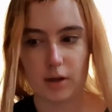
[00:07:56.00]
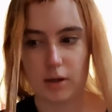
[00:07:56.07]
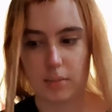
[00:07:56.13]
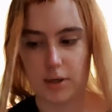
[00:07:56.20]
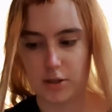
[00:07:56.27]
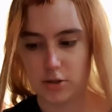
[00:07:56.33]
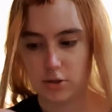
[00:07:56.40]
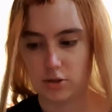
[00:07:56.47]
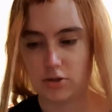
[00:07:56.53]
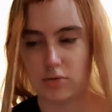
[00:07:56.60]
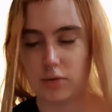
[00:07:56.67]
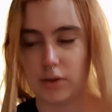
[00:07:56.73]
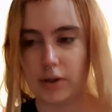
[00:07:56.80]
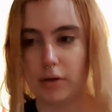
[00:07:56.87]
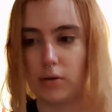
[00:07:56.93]
Make sure to
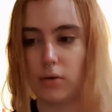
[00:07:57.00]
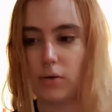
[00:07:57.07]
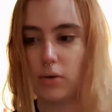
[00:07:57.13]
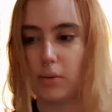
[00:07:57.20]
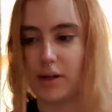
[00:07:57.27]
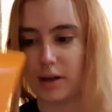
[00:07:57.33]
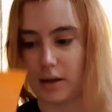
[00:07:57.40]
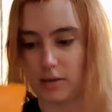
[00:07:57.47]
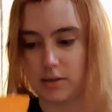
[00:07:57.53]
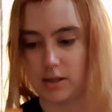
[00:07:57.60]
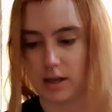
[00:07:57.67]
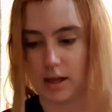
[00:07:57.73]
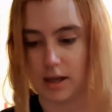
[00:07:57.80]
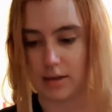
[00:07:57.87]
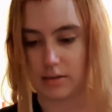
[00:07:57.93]
run it all the way down to
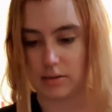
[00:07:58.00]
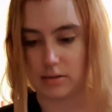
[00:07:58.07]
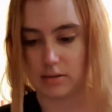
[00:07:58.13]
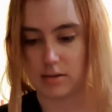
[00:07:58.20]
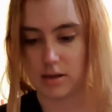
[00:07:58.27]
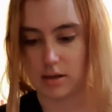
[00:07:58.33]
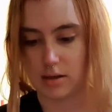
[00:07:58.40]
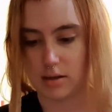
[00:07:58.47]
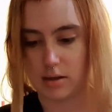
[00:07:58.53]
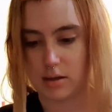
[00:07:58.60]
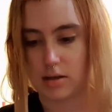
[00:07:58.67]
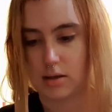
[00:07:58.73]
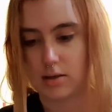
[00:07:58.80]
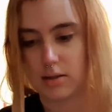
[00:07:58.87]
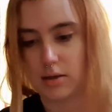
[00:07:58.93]
the end.
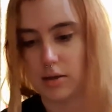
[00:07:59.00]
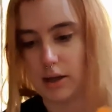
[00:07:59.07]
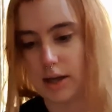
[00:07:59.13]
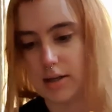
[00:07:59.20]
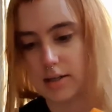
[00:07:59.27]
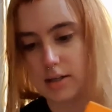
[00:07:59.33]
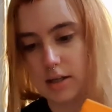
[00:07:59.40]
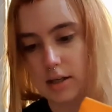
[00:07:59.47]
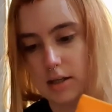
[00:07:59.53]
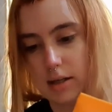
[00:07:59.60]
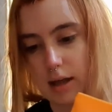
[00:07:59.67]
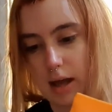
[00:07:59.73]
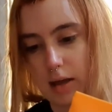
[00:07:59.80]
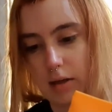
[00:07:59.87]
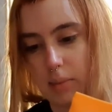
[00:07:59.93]
It's okay to get a